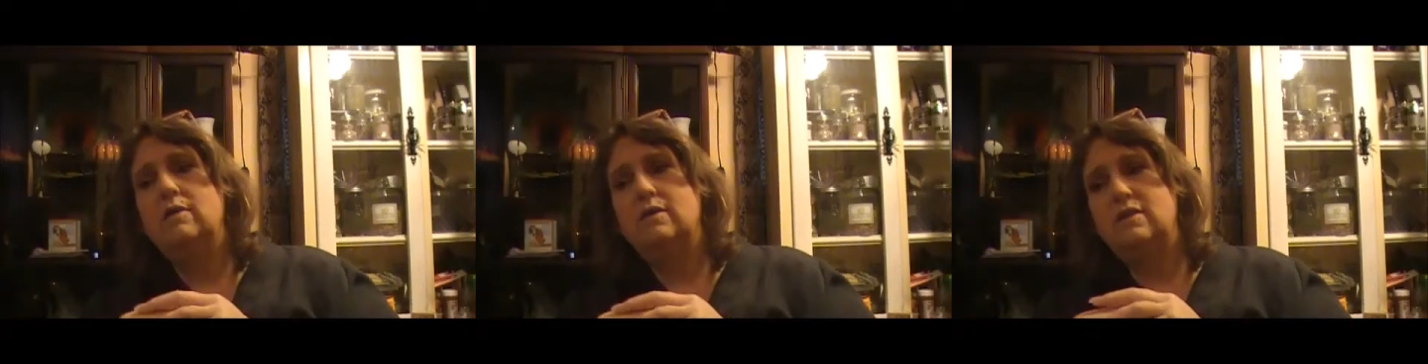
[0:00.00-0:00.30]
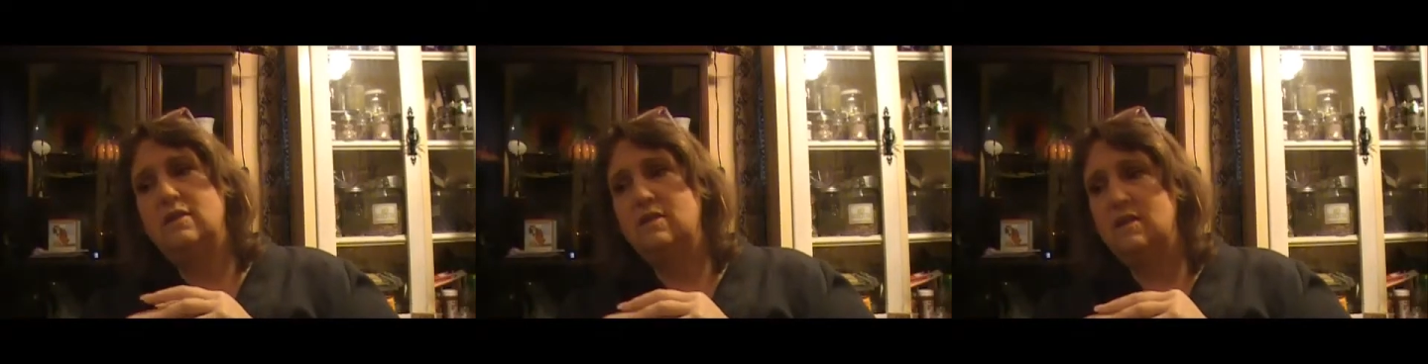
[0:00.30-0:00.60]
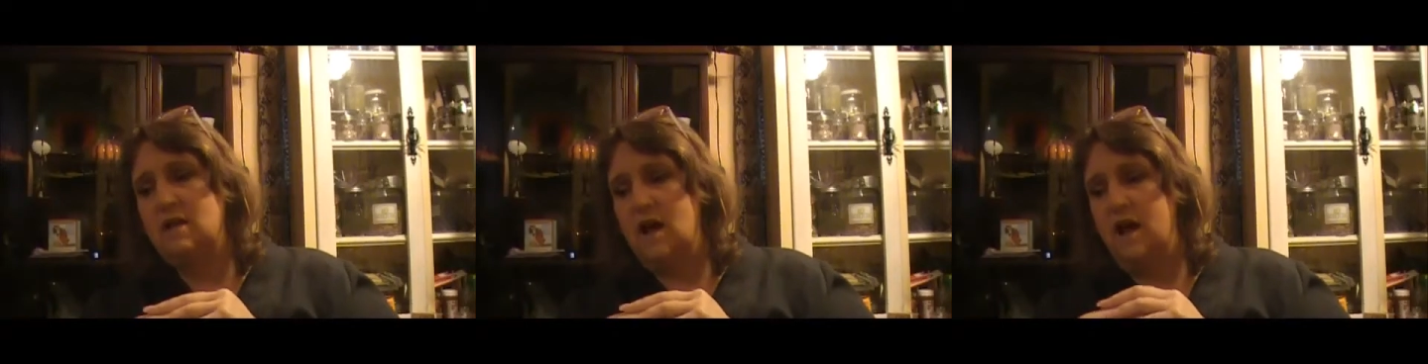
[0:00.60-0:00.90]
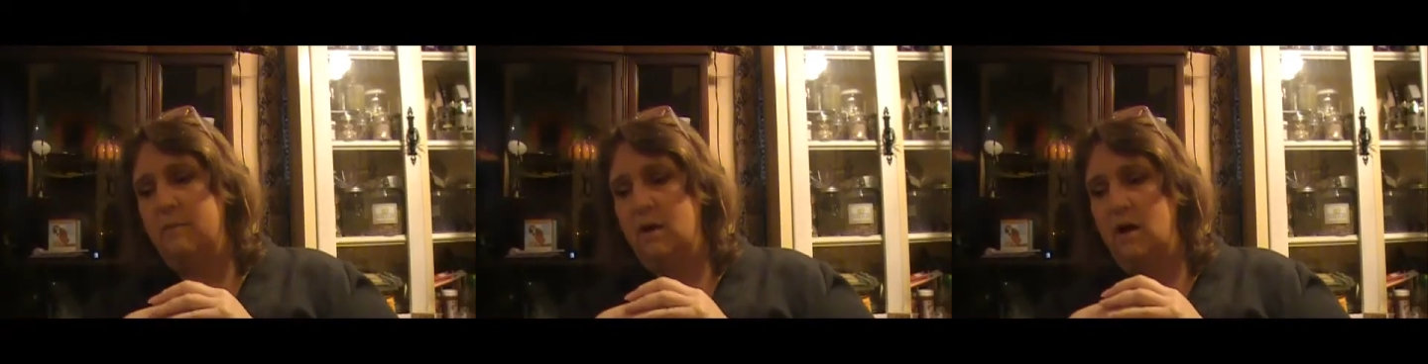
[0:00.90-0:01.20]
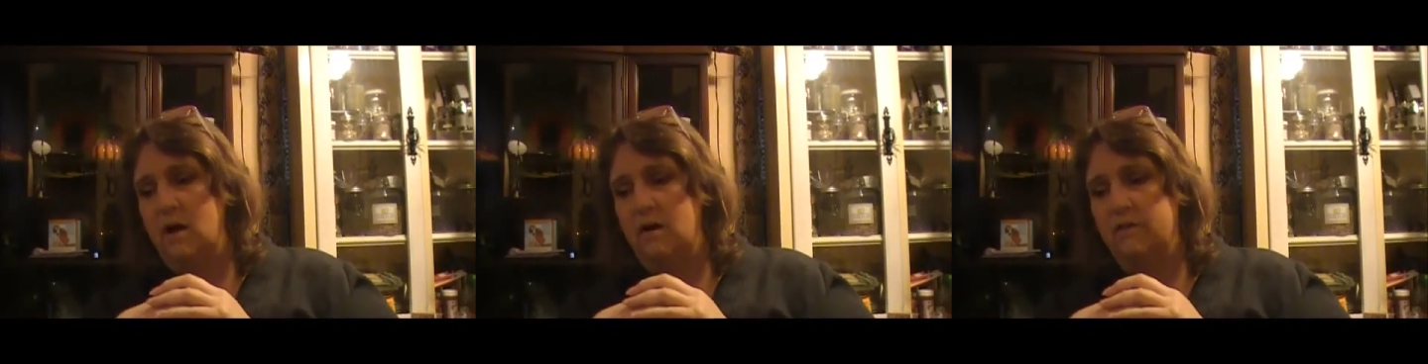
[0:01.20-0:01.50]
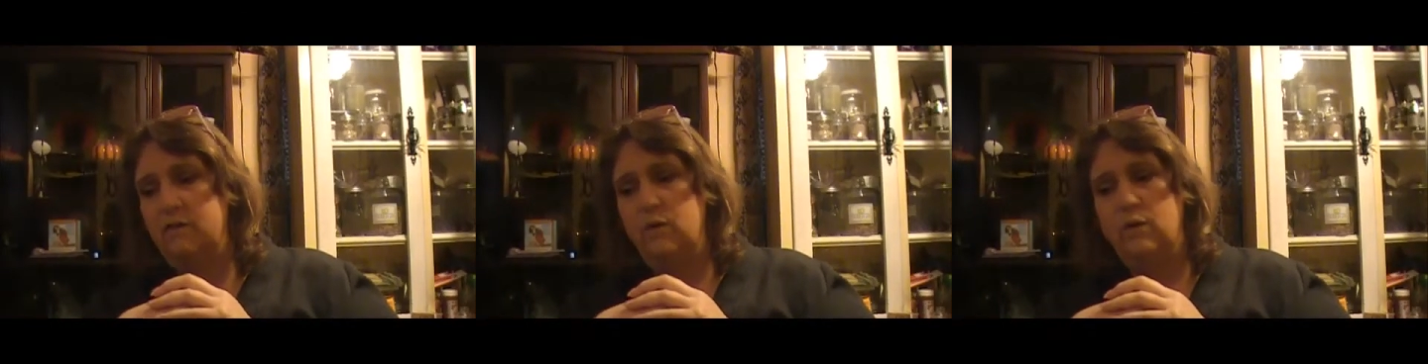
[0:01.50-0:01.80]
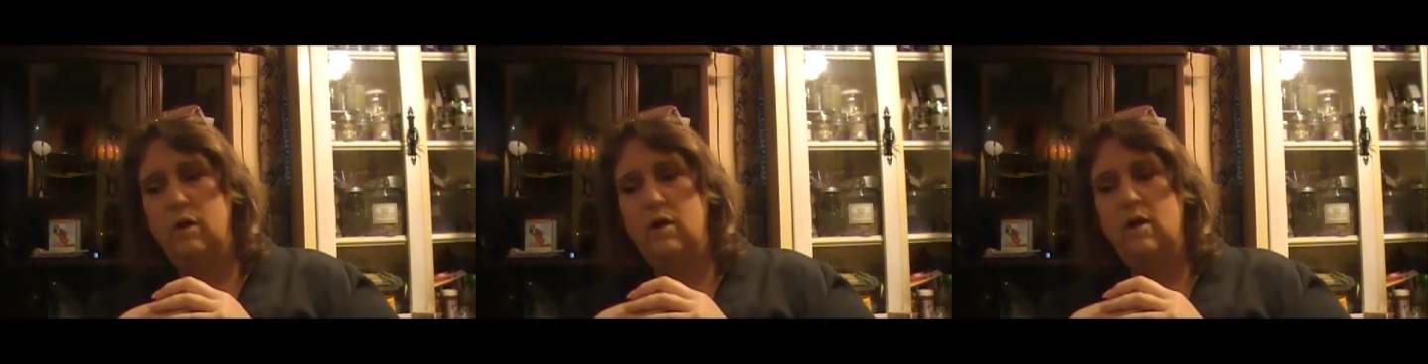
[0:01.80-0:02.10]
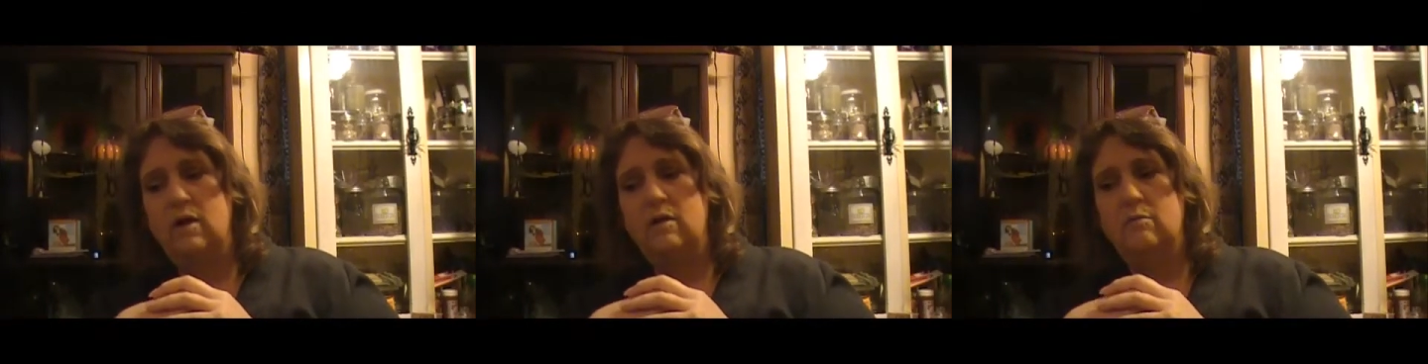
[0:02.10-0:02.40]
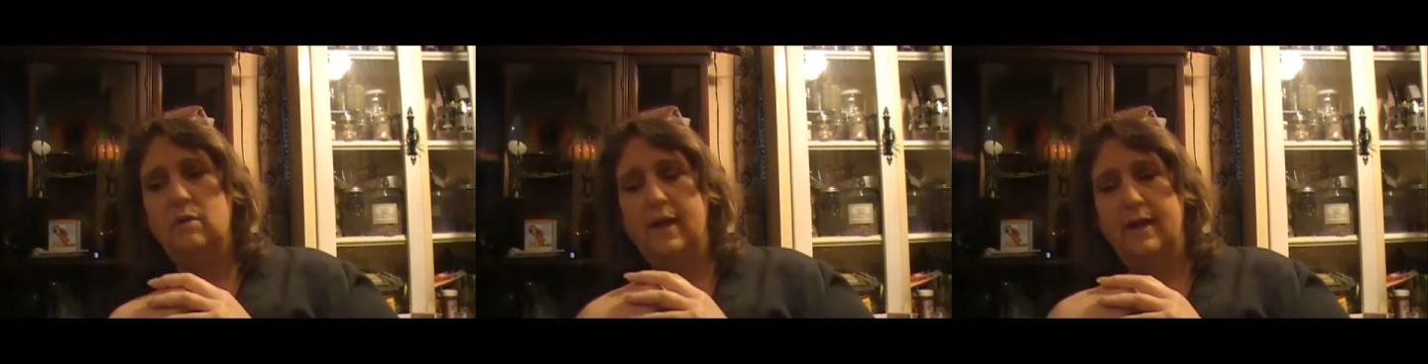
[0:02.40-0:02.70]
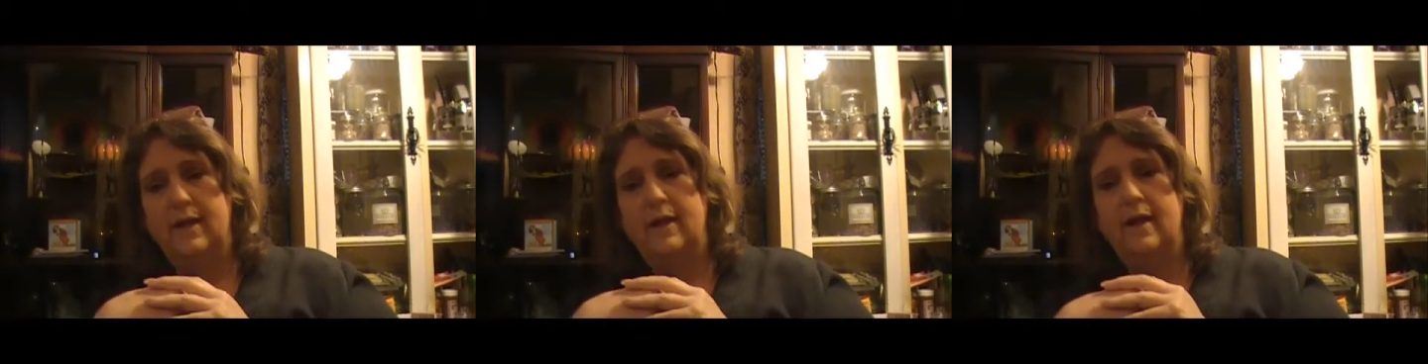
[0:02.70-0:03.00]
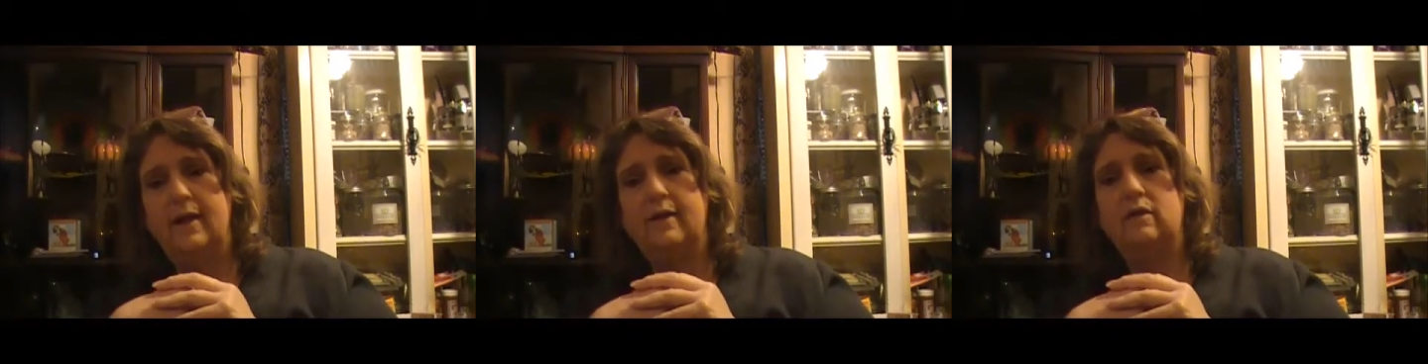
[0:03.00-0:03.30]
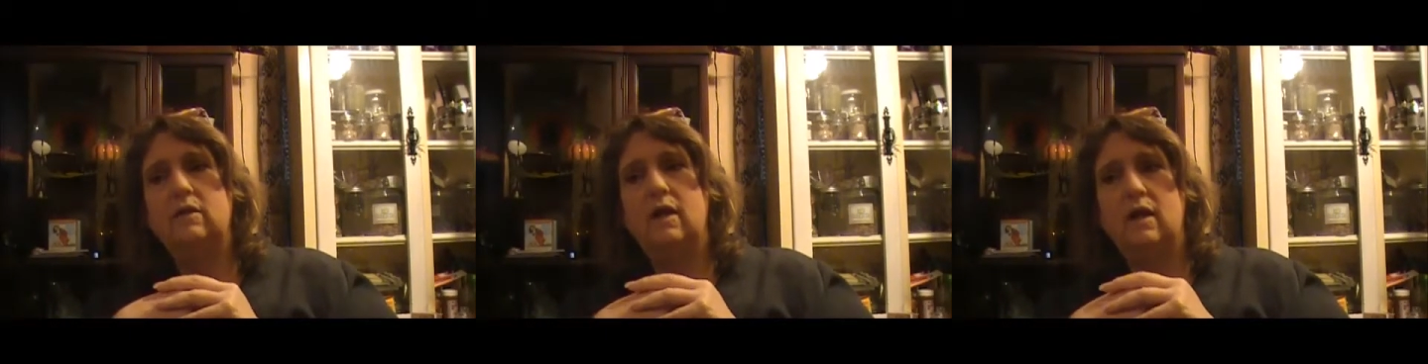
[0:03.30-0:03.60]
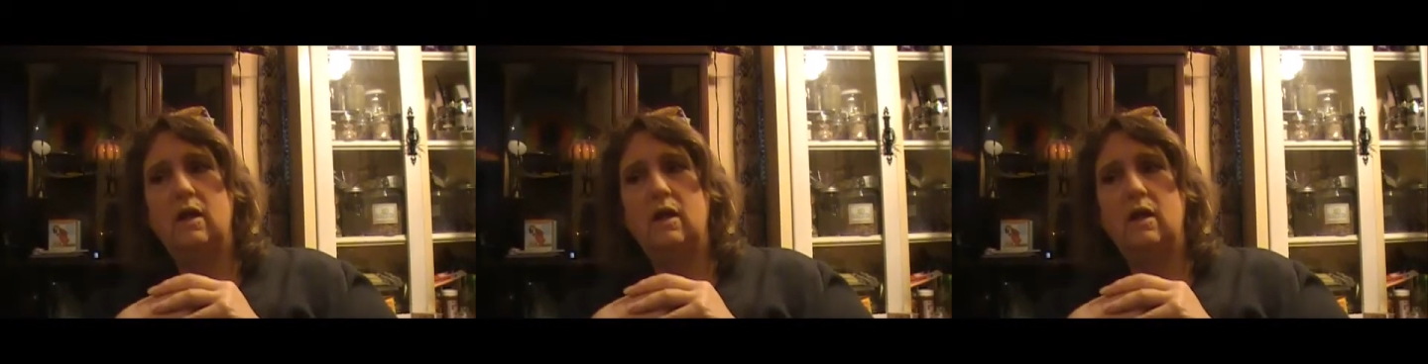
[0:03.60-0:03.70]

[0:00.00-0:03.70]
This is a time of your planning and